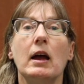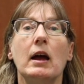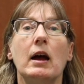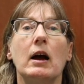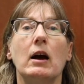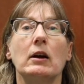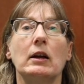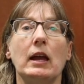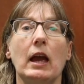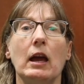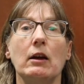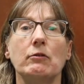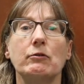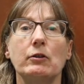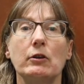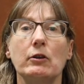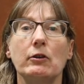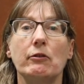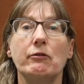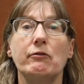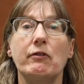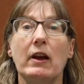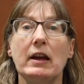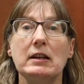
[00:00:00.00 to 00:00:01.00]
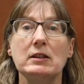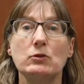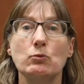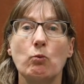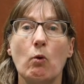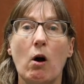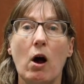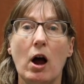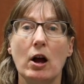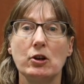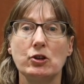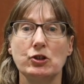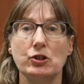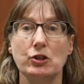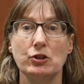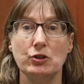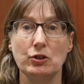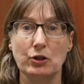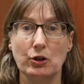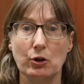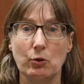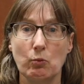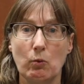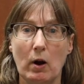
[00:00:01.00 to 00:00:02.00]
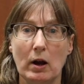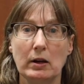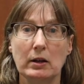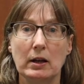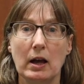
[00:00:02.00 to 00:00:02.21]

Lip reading: Okay, for a face wash, you do your 1